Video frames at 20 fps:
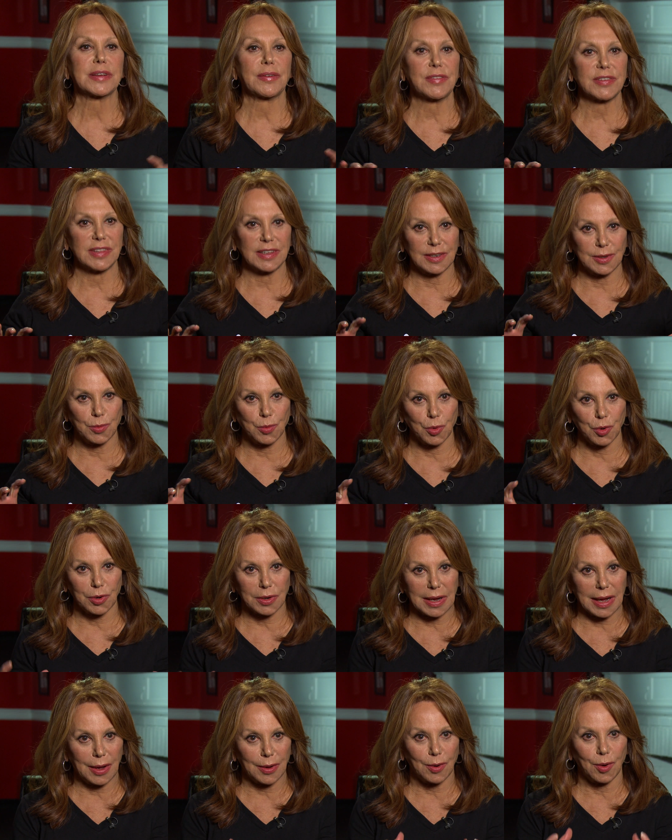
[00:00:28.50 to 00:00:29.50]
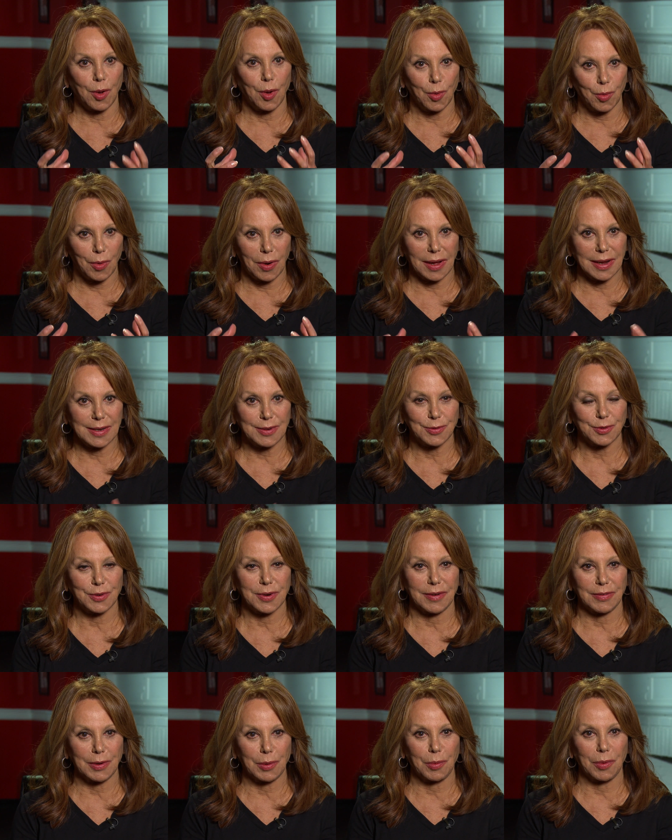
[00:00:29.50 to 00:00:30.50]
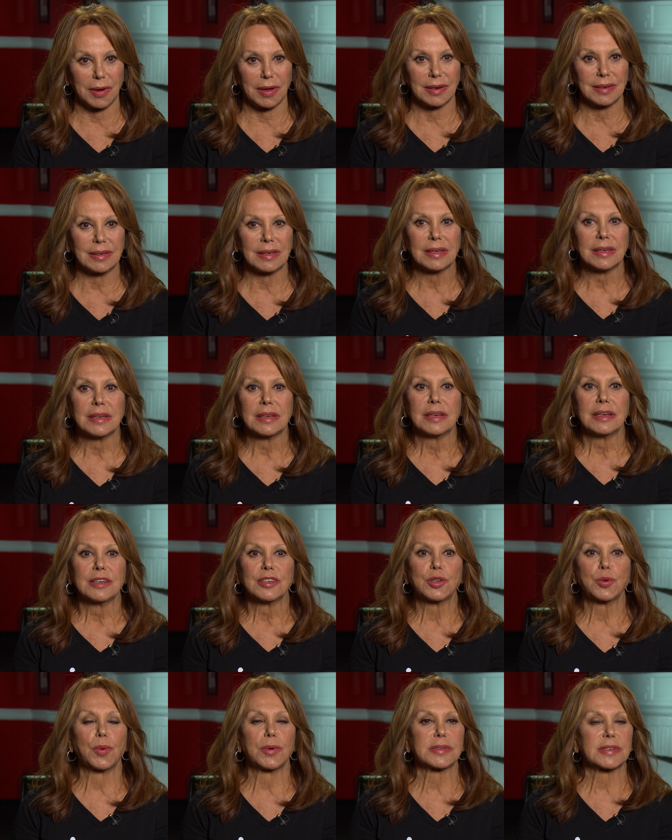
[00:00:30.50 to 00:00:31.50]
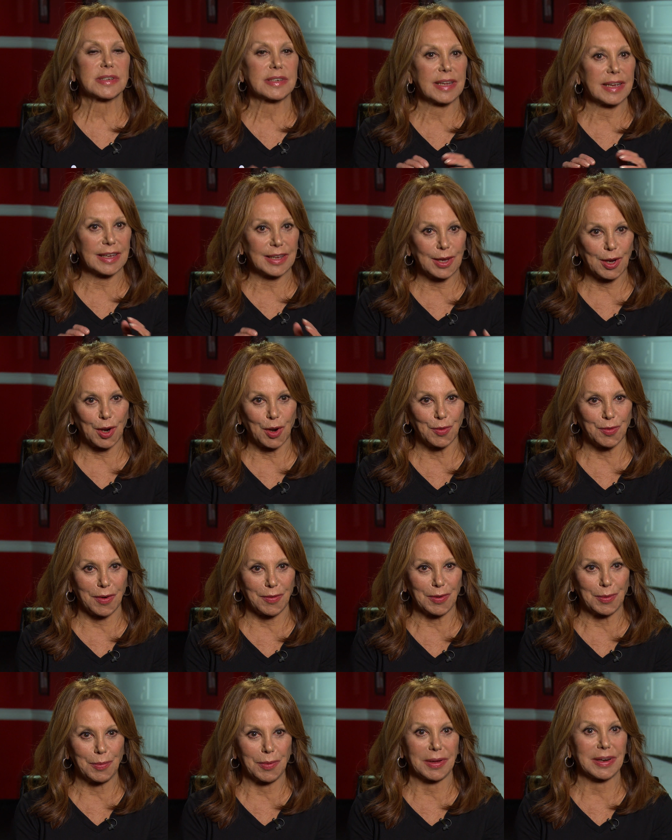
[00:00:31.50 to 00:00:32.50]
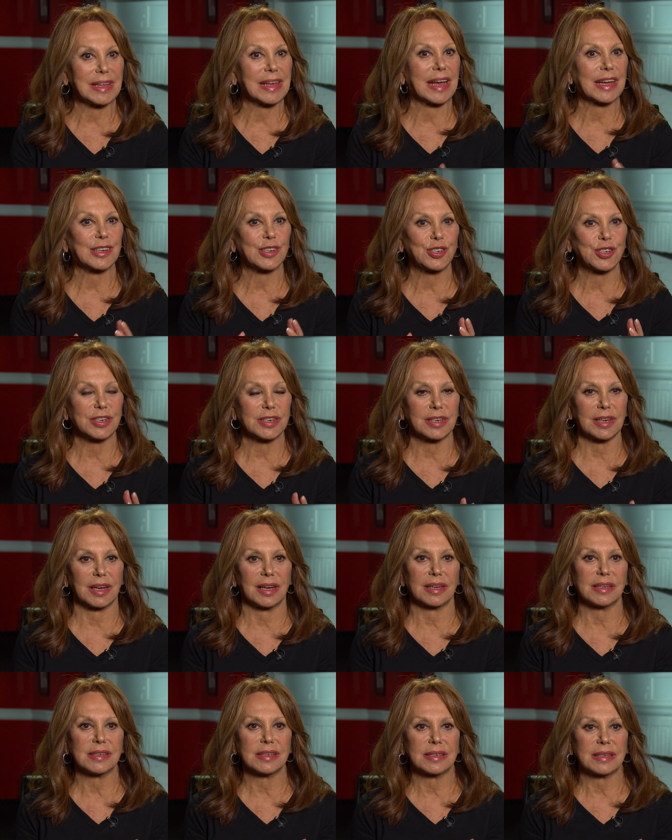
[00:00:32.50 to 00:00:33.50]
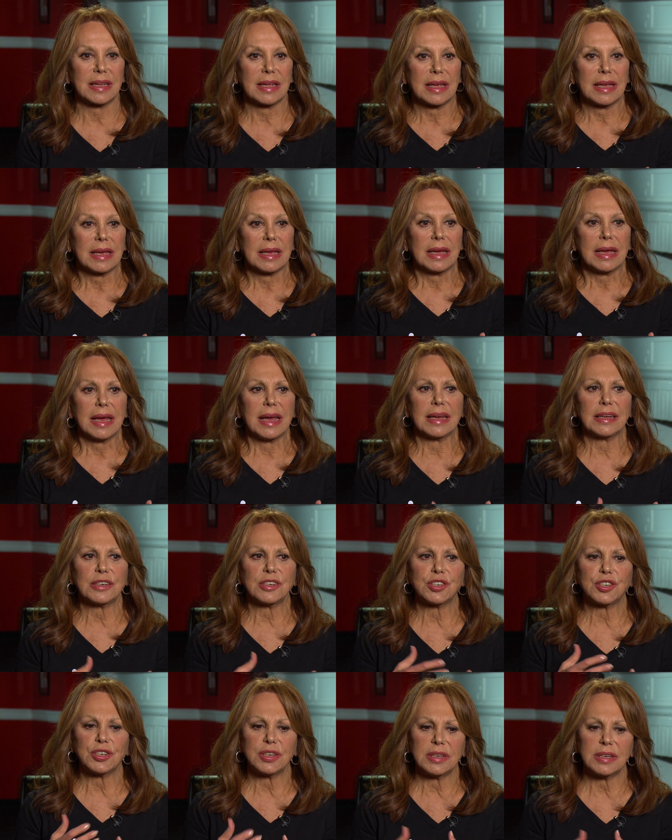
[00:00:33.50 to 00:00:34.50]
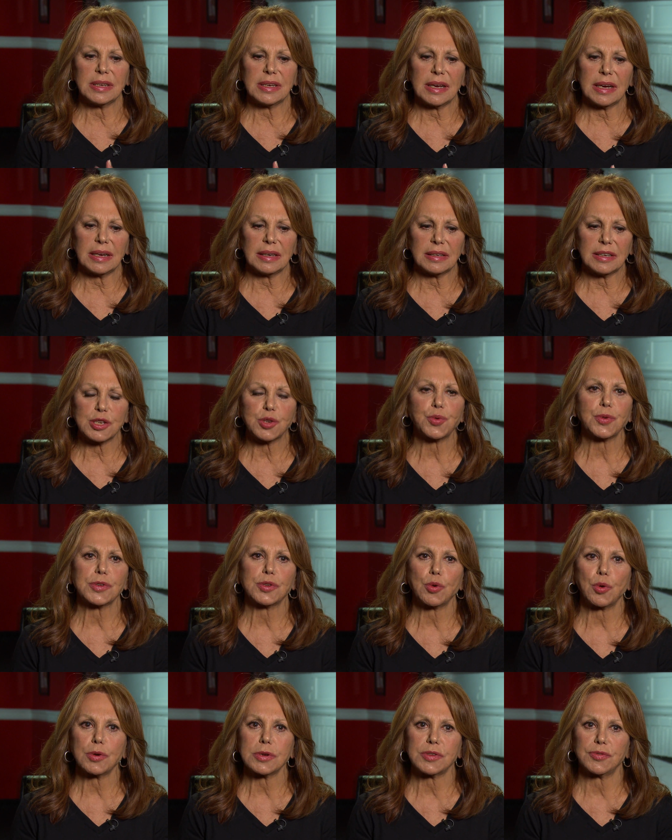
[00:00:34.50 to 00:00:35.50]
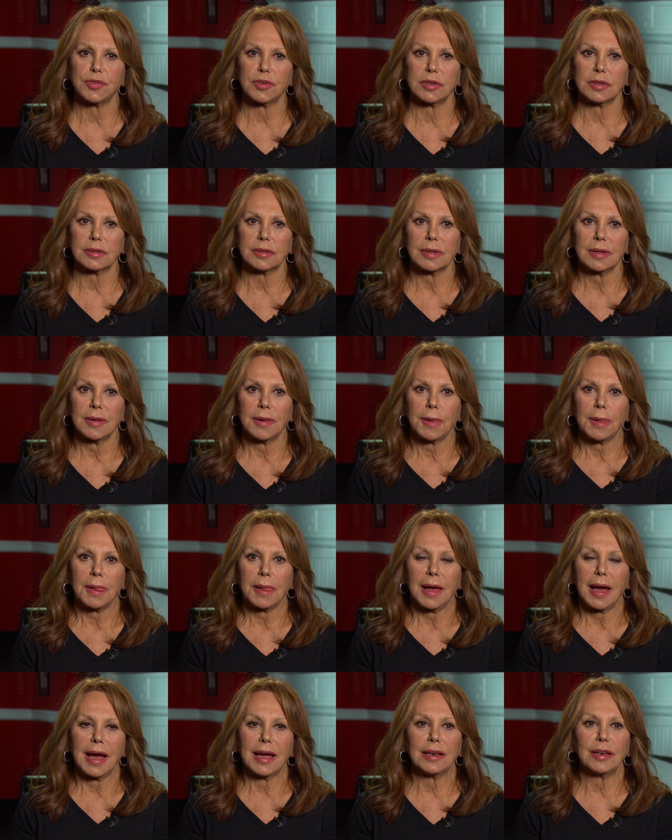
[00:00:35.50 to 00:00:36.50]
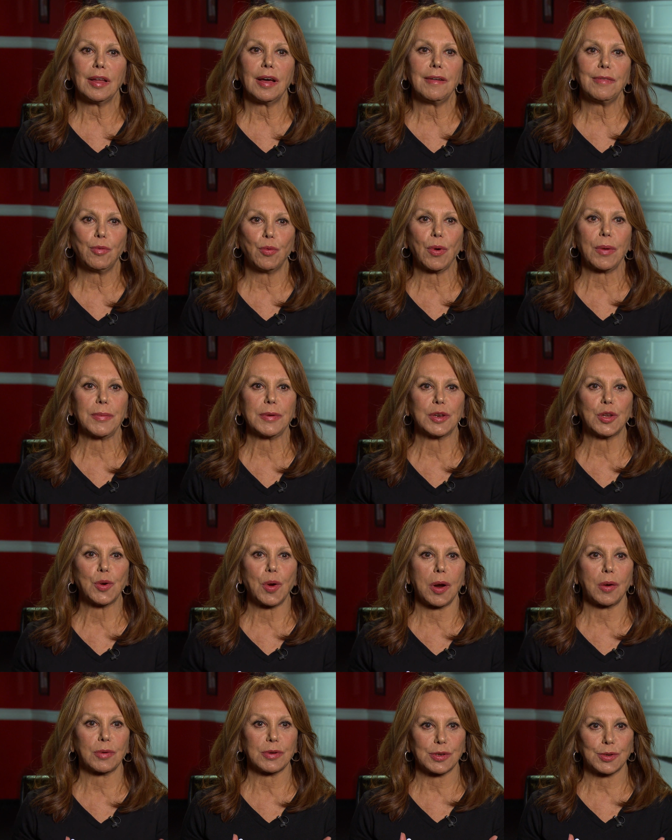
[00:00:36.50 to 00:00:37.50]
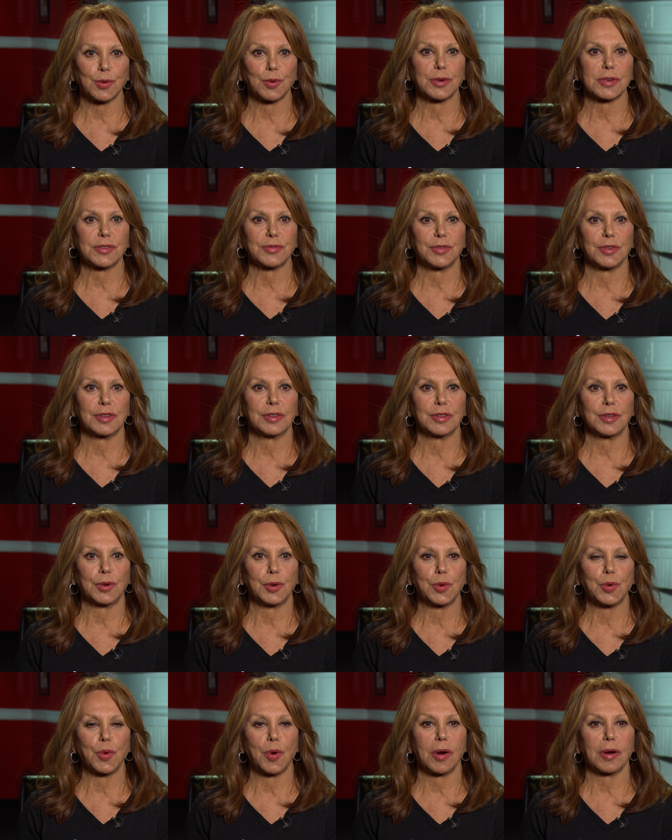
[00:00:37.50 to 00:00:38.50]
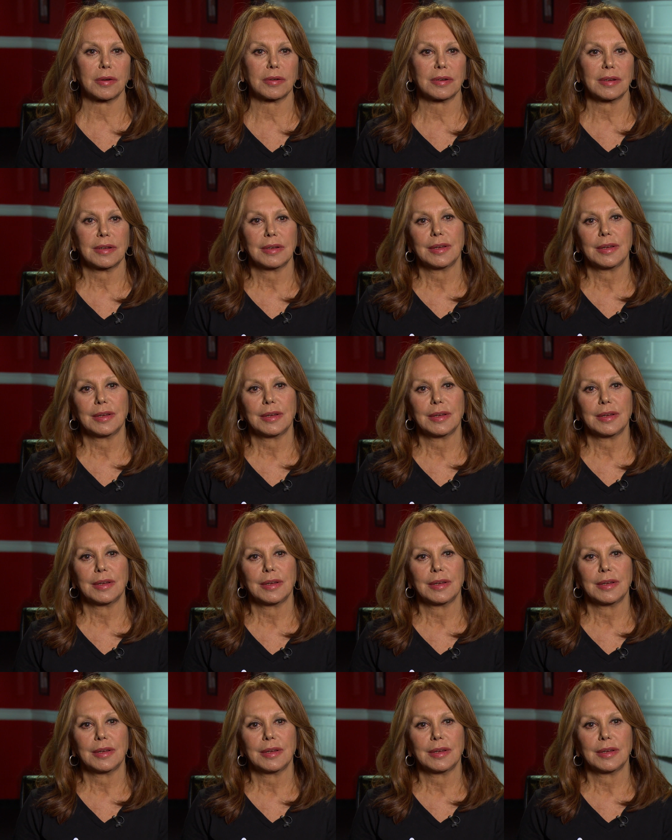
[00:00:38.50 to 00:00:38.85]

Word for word: everything to work out all right for everyone. She wants to take care of everybody, and she does. And she uh, is resourceful. I love women who are resourceful, you know, who aren't